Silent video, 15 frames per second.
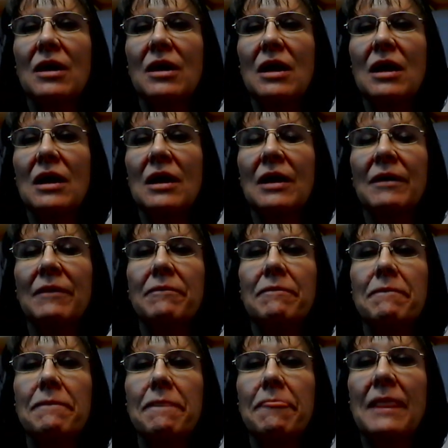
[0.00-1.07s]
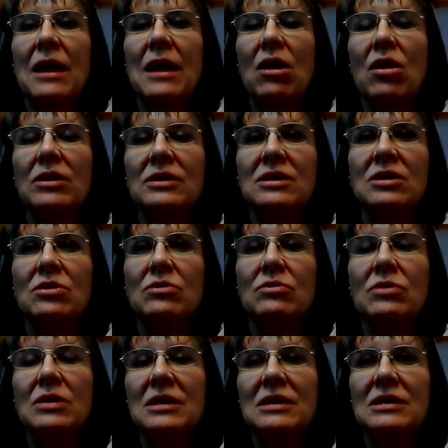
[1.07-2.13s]
that
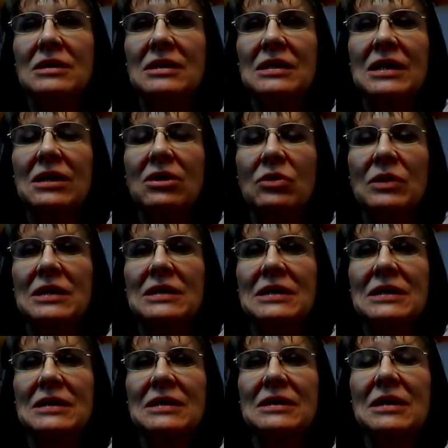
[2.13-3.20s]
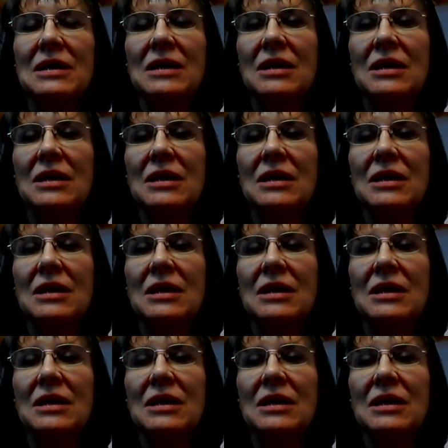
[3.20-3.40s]
also decreases